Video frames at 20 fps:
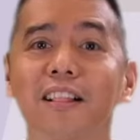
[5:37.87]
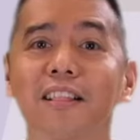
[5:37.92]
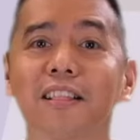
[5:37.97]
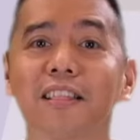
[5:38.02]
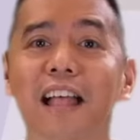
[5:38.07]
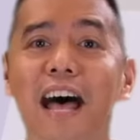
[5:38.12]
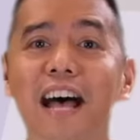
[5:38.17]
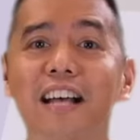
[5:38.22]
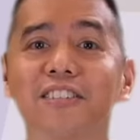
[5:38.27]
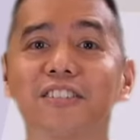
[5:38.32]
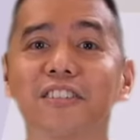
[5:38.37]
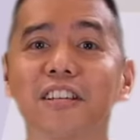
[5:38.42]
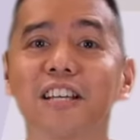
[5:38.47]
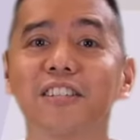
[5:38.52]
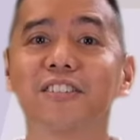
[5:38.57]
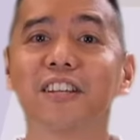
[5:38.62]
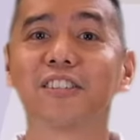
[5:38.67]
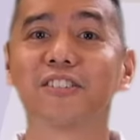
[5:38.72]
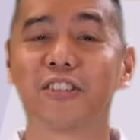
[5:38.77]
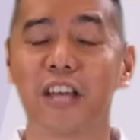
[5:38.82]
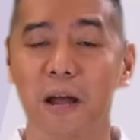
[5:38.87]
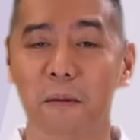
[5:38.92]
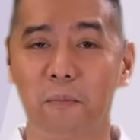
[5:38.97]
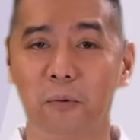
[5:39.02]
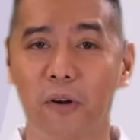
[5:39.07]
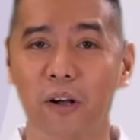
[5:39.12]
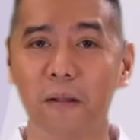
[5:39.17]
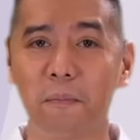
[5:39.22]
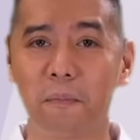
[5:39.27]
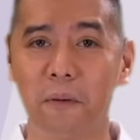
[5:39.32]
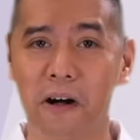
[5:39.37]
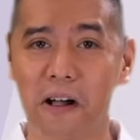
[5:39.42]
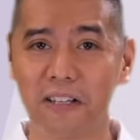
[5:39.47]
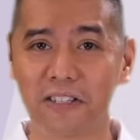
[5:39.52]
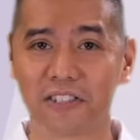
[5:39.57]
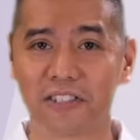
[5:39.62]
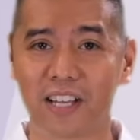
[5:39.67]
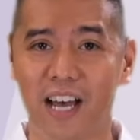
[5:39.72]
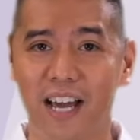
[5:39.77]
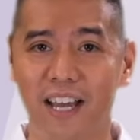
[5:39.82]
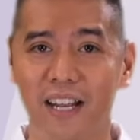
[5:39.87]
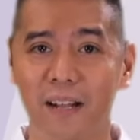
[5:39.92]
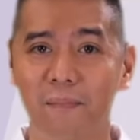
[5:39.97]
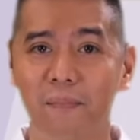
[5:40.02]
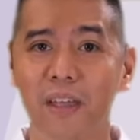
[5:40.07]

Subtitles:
Last is the temporal pulse side.